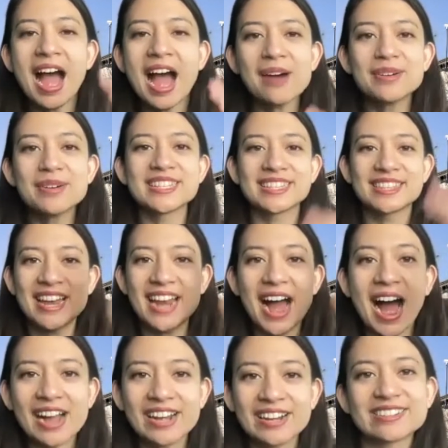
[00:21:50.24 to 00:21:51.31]
is it that
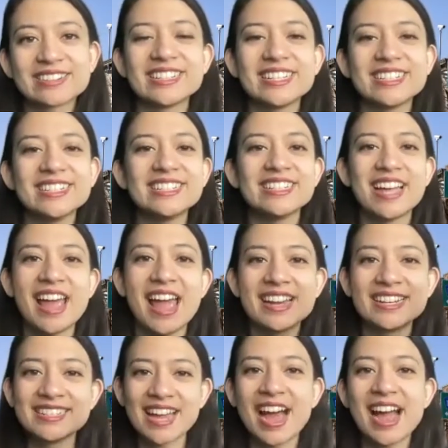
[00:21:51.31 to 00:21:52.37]
Ireland
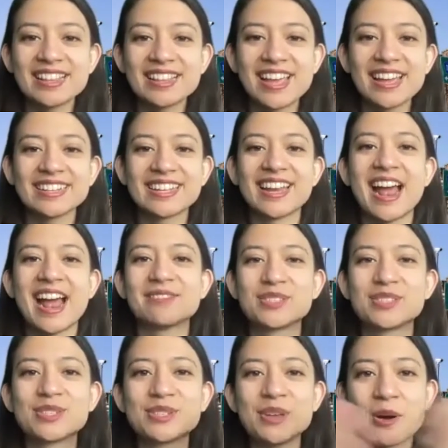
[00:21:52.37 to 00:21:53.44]
and Thailand can have
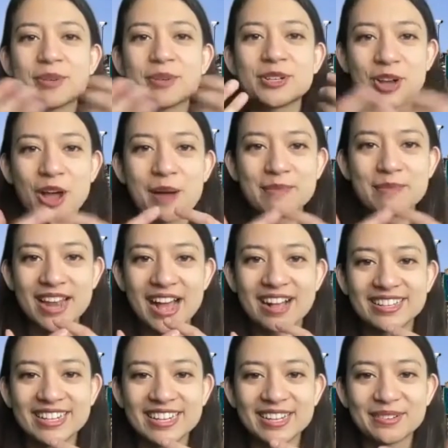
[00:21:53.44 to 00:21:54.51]
so much
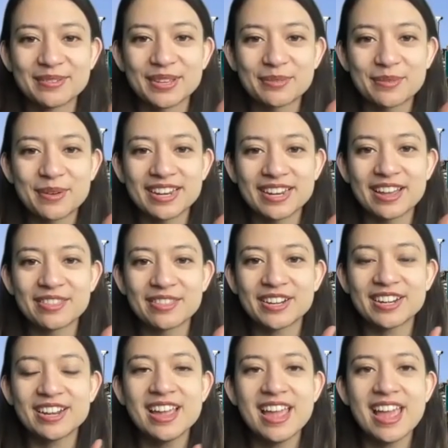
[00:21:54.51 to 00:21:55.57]
commonality with one
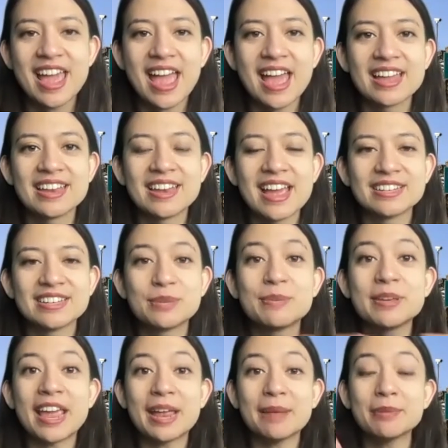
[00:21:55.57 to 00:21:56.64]
another, and to
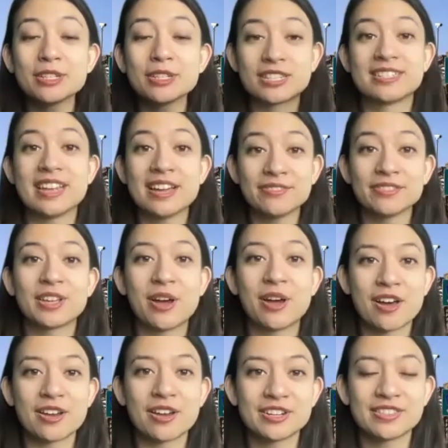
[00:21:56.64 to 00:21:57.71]
be able to definitely
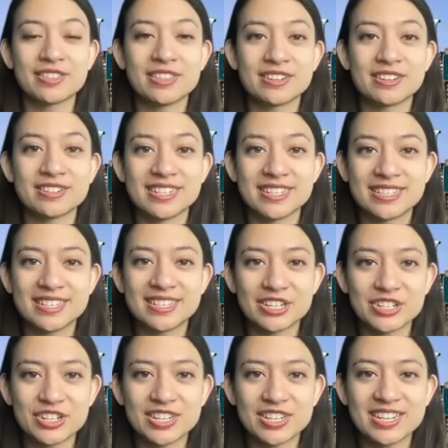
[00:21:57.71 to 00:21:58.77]
honor their
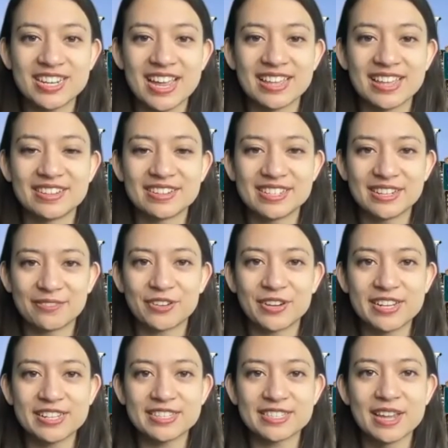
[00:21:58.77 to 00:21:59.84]
distinction and their
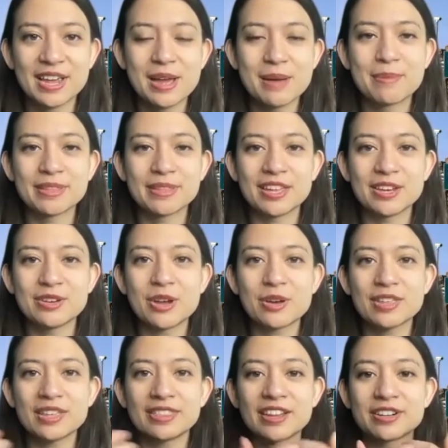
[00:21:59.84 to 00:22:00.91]
difference, but then know that there